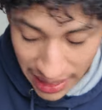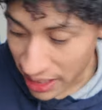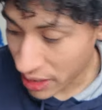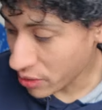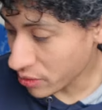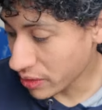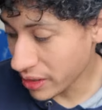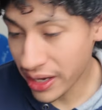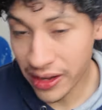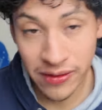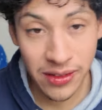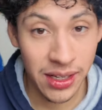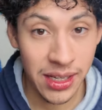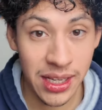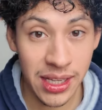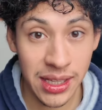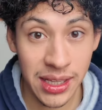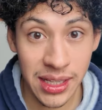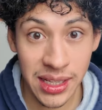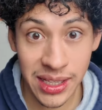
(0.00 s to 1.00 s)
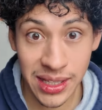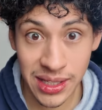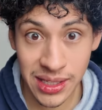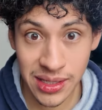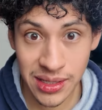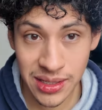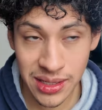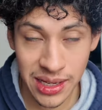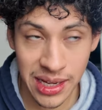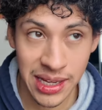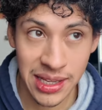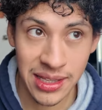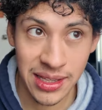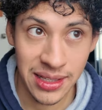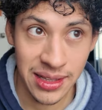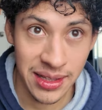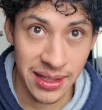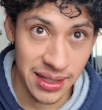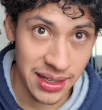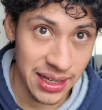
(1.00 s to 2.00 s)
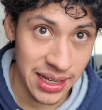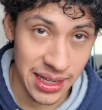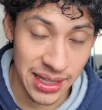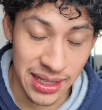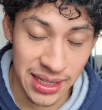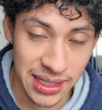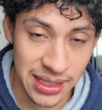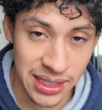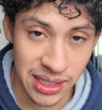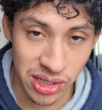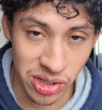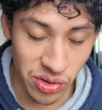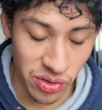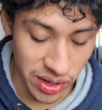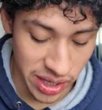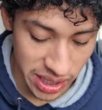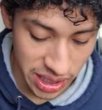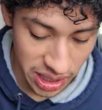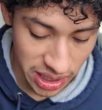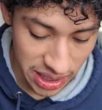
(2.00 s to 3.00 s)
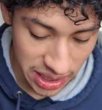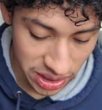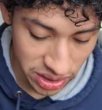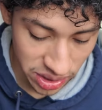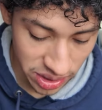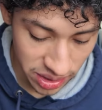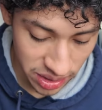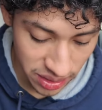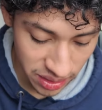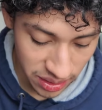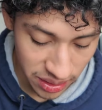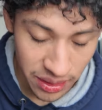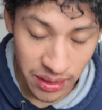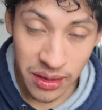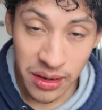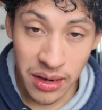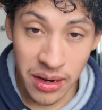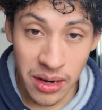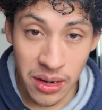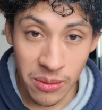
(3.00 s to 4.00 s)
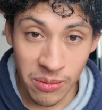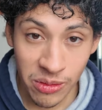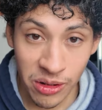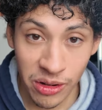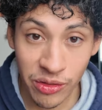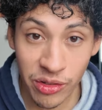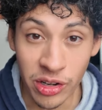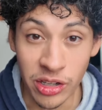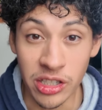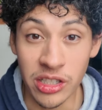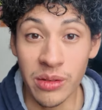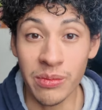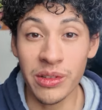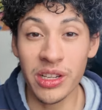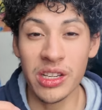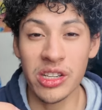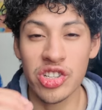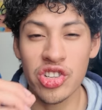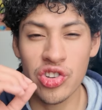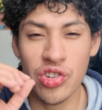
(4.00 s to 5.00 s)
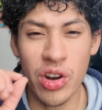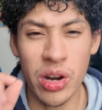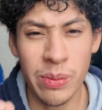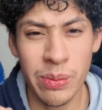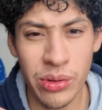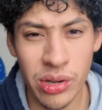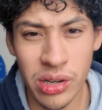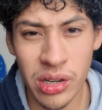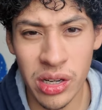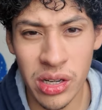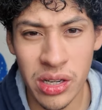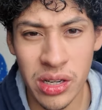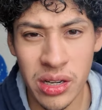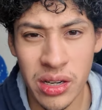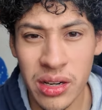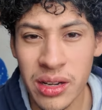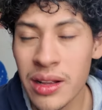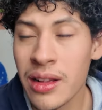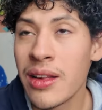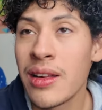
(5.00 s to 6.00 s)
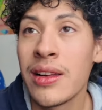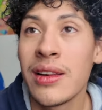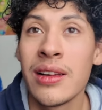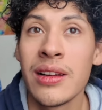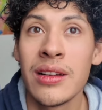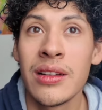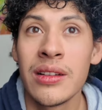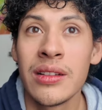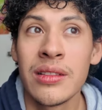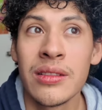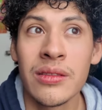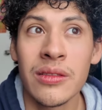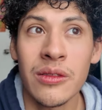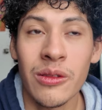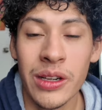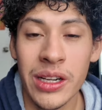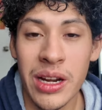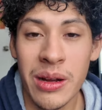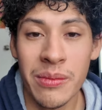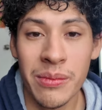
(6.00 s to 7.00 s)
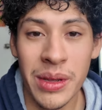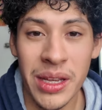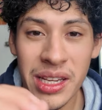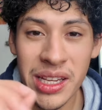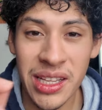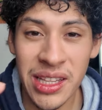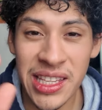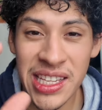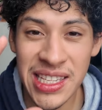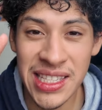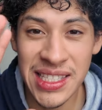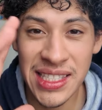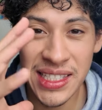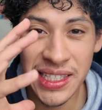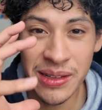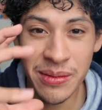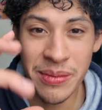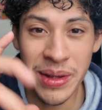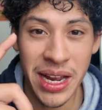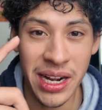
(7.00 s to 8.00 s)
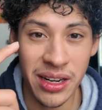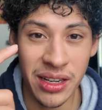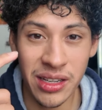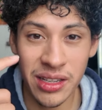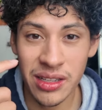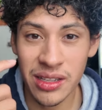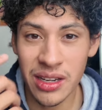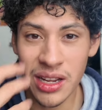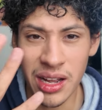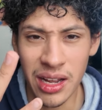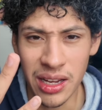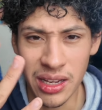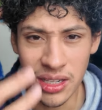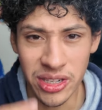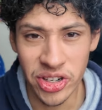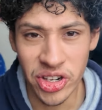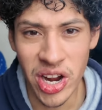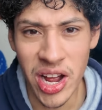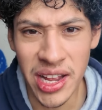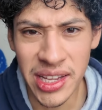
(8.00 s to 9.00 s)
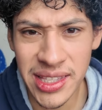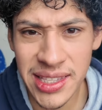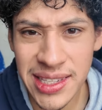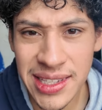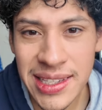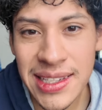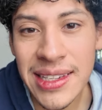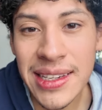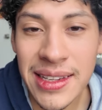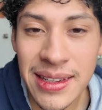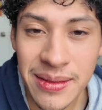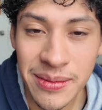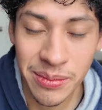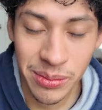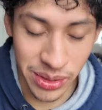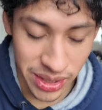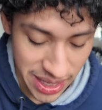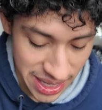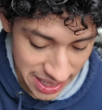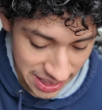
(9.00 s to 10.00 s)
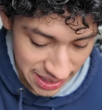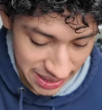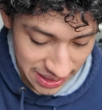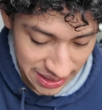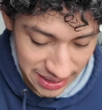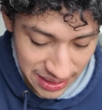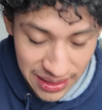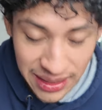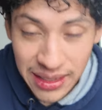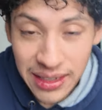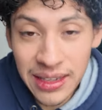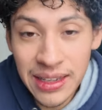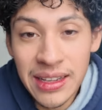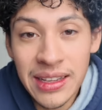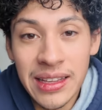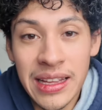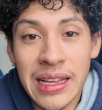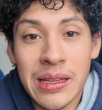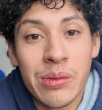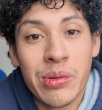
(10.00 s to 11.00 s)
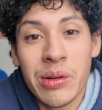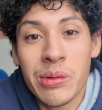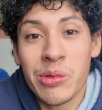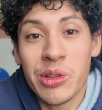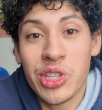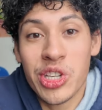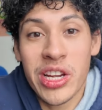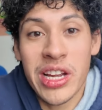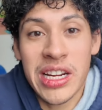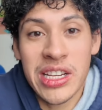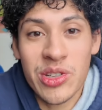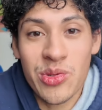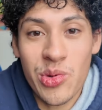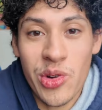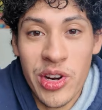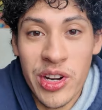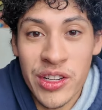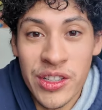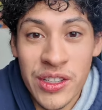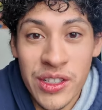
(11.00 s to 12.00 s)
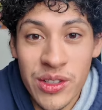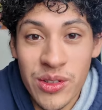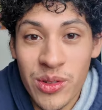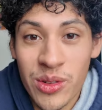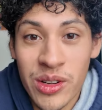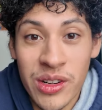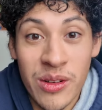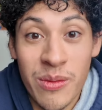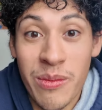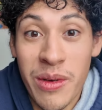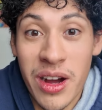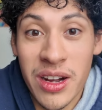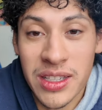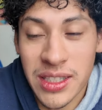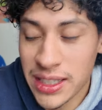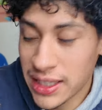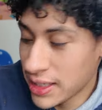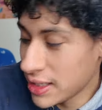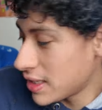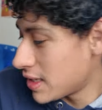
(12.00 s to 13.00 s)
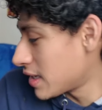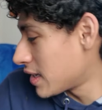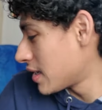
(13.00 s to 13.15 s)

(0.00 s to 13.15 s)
I only have the kit lens, and the kit lens is great. I just prefer something sharper when I'm making these cinematic shots. But yeah guys, that's pretty much it. I just wanted to do an unboxing.